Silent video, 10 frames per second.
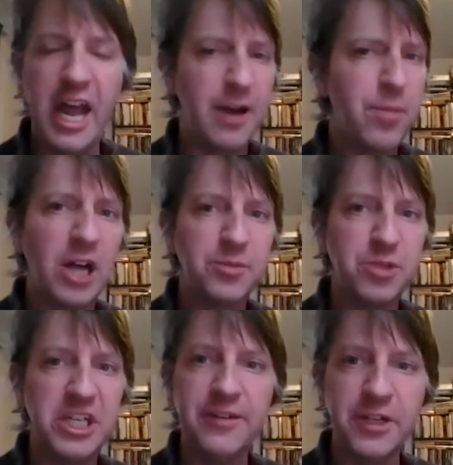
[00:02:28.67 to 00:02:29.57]
and
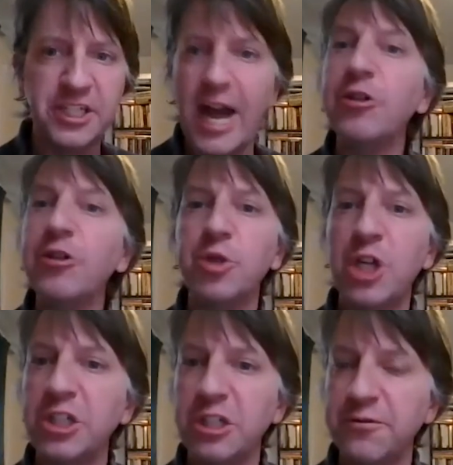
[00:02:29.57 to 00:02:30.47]
possibly even
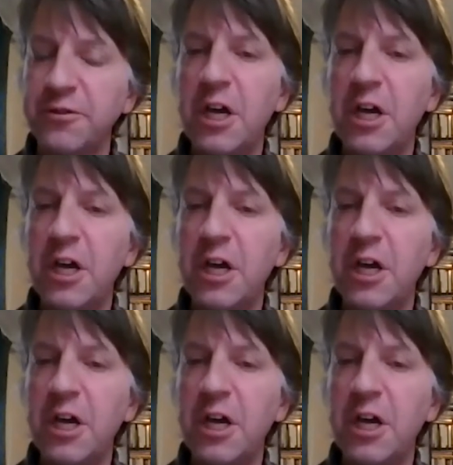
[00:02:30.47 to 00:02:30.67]
counterproductive